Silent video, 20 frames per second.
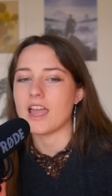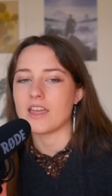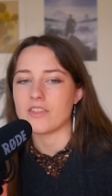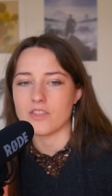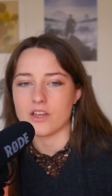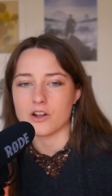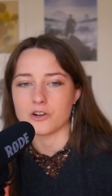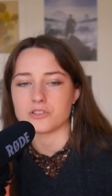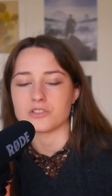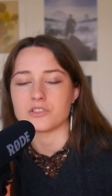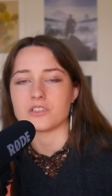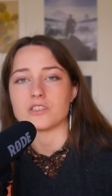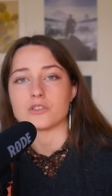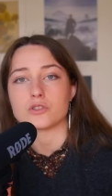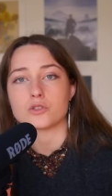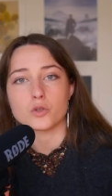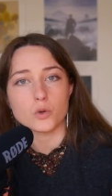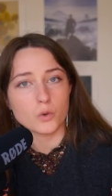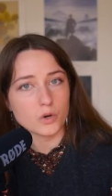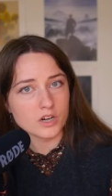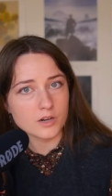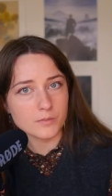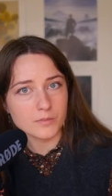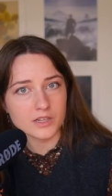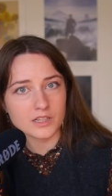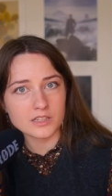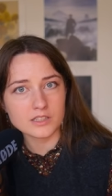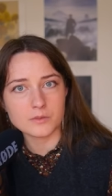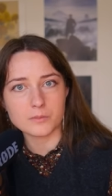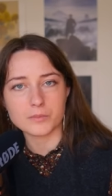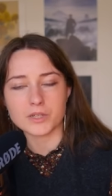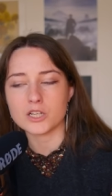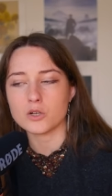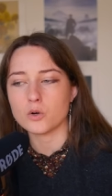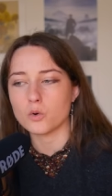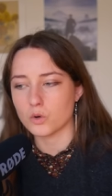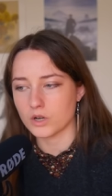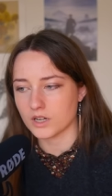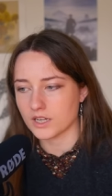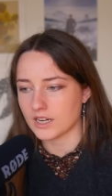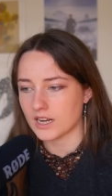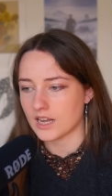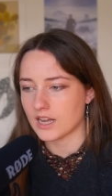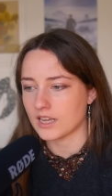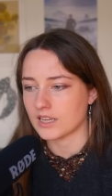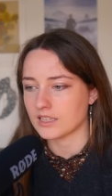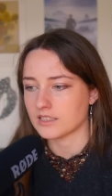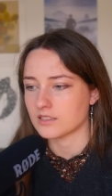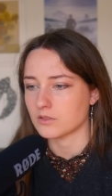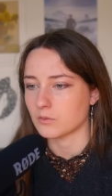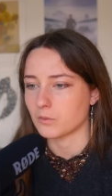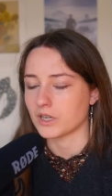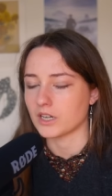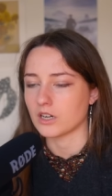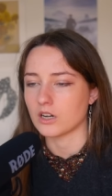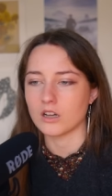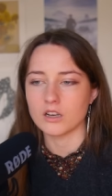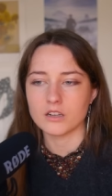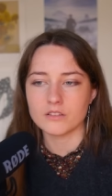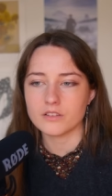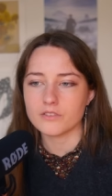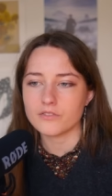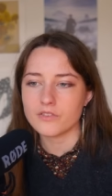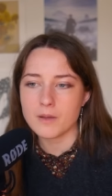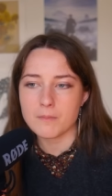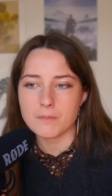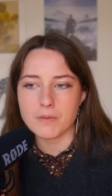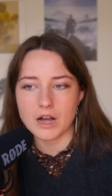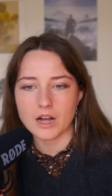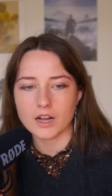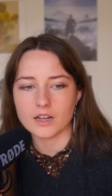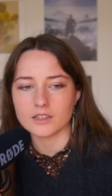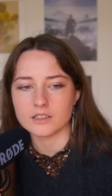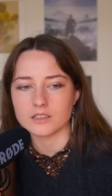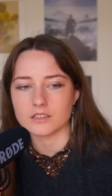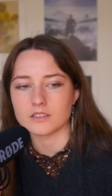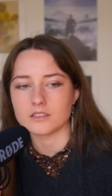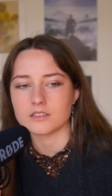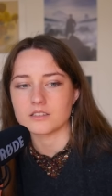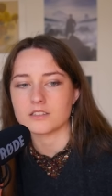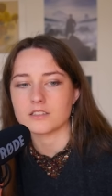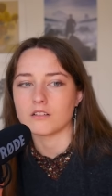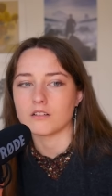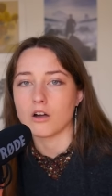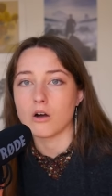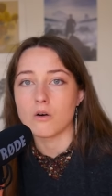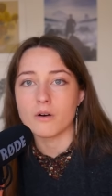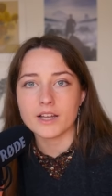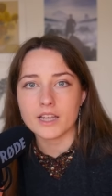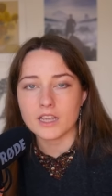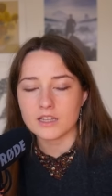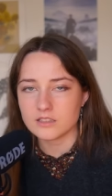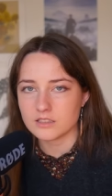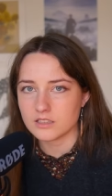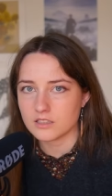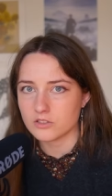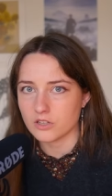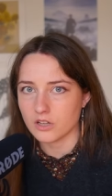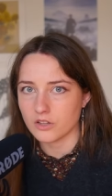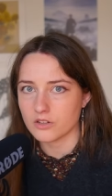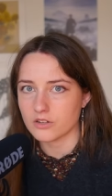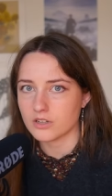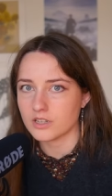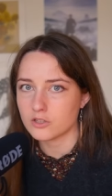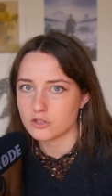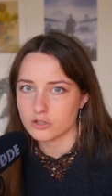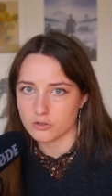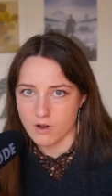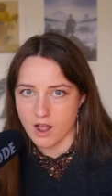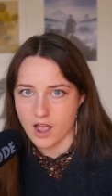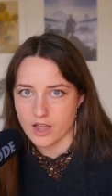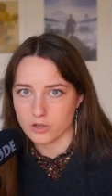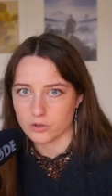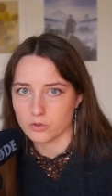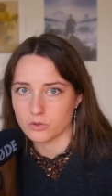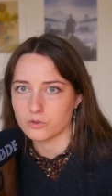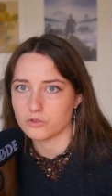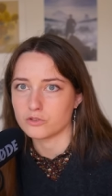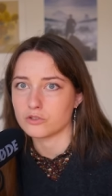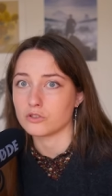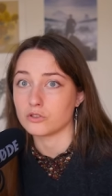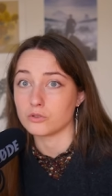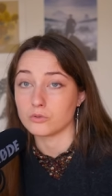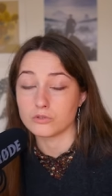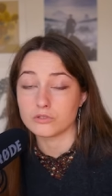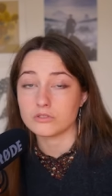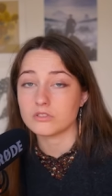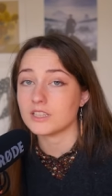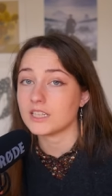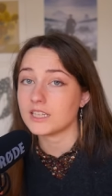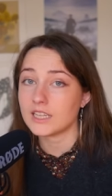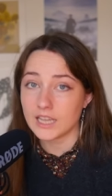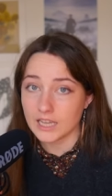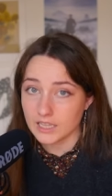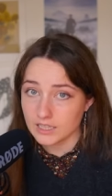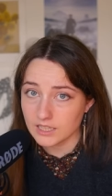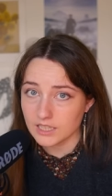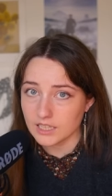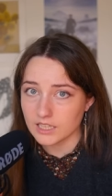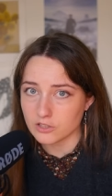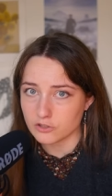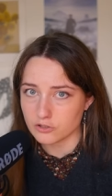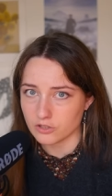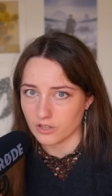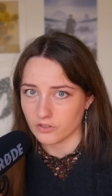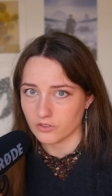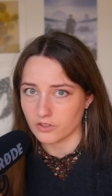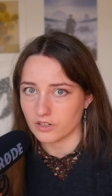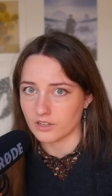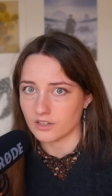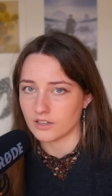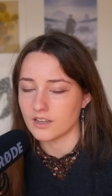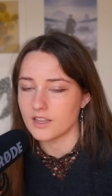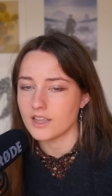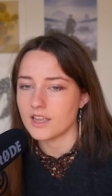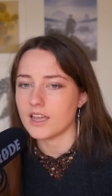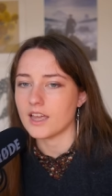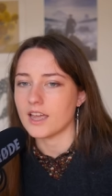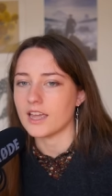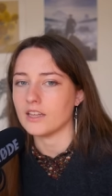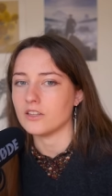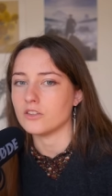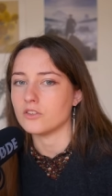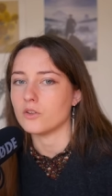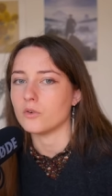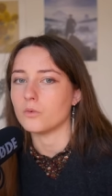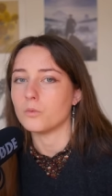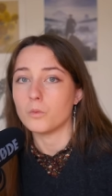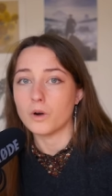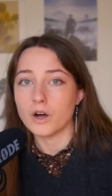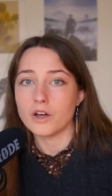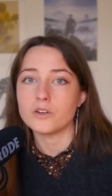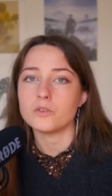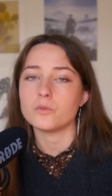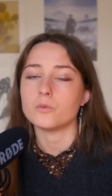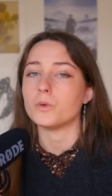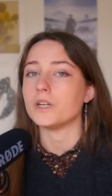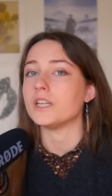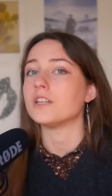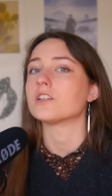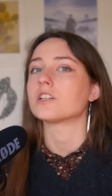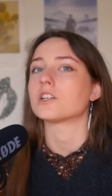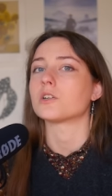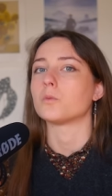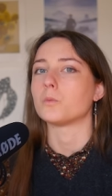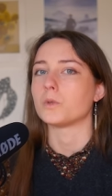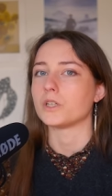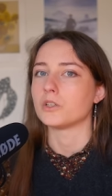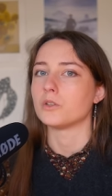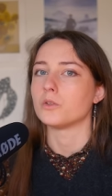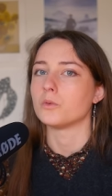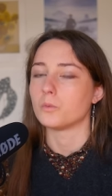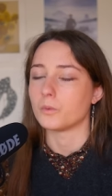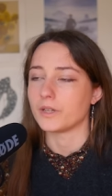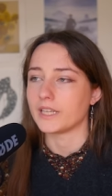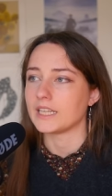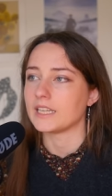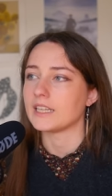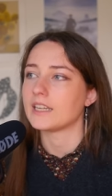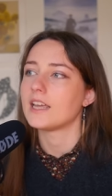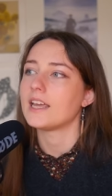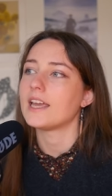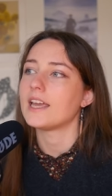And there's this tournament being organized where all of the vampires go against each other in trials, usually killing each other, and the one winner will win